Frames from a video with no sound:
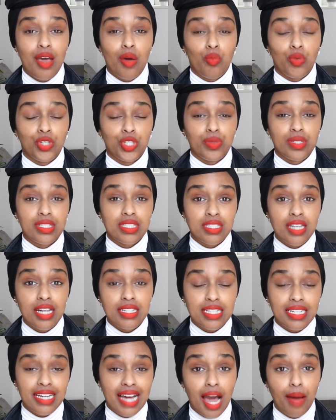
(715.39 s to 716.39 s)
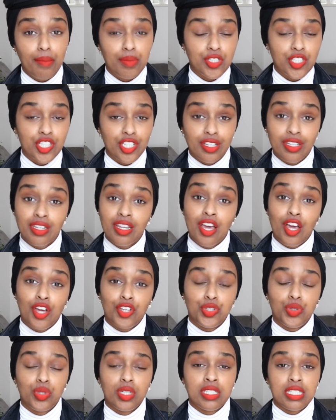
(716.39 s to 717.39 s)
When you insert a caption,
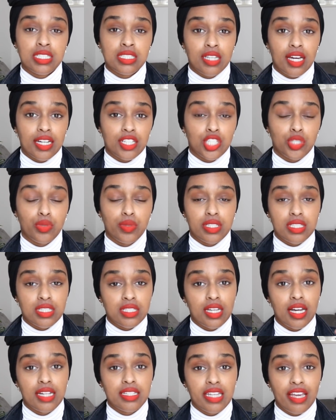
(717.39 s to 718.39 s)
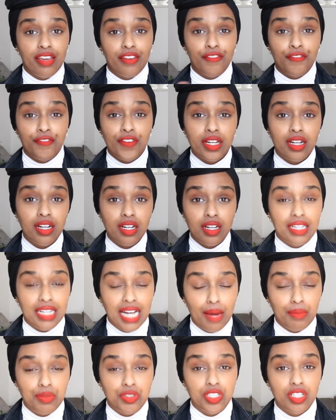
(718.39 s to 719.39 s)
you can decide to insert a figure
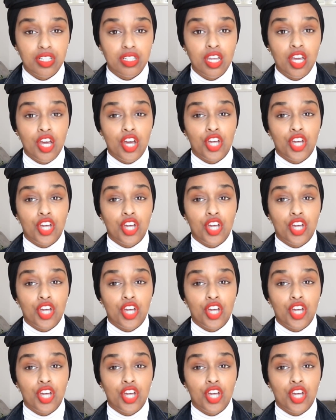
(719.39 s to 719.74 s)
caption,